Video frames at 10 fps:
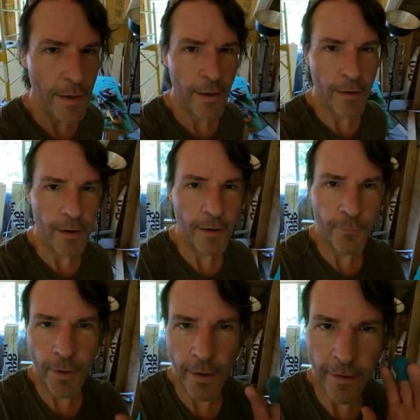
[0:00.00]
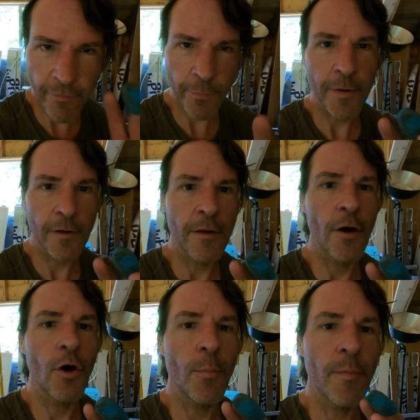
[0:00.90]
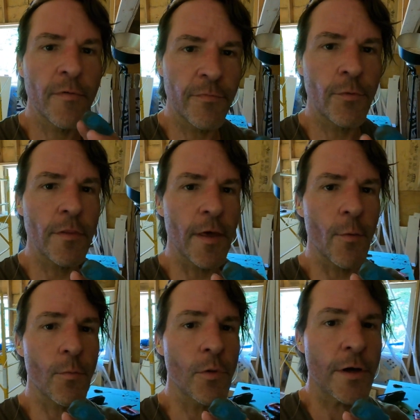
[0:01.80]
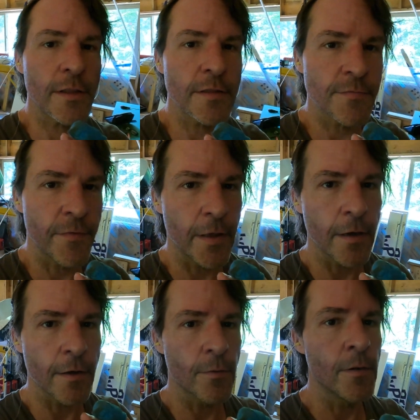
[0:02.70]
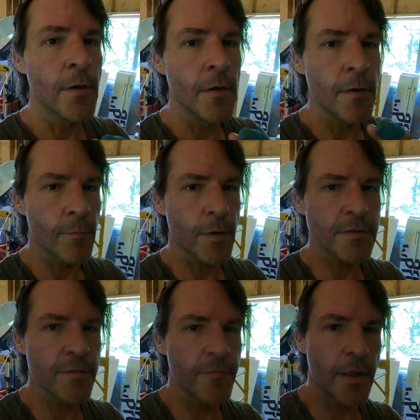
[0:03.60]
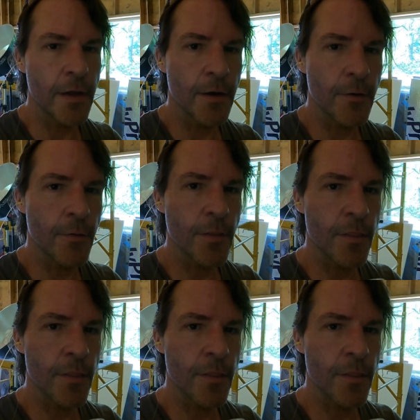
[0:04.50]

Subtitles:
and I want everybody to know before they look at this video and watch the video,